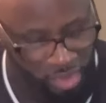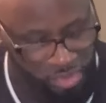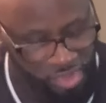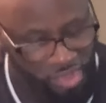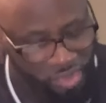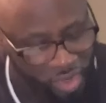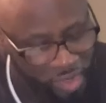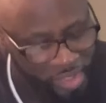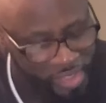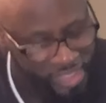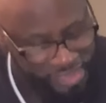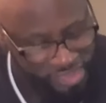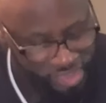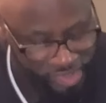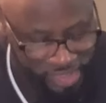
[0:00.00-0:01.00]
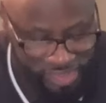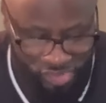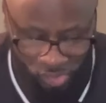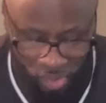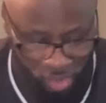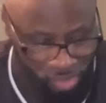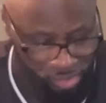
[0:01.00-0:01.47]
The Lord is good
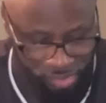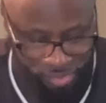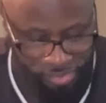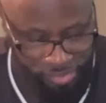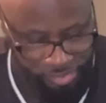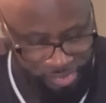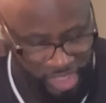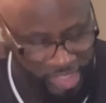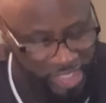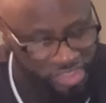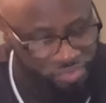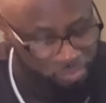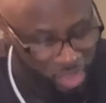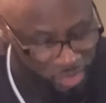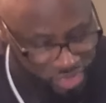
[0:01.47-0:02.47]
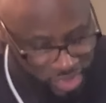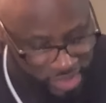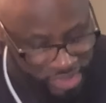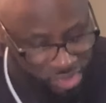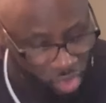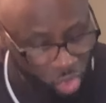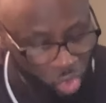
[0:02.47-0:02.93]
to all, and his mercy
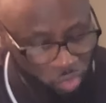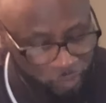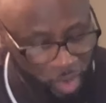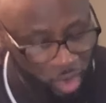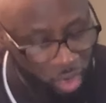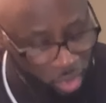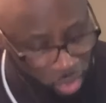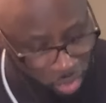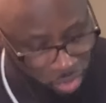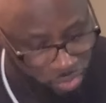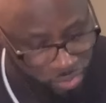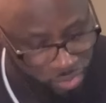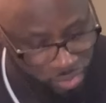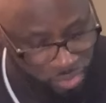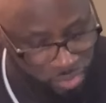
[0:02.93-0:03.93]
is over all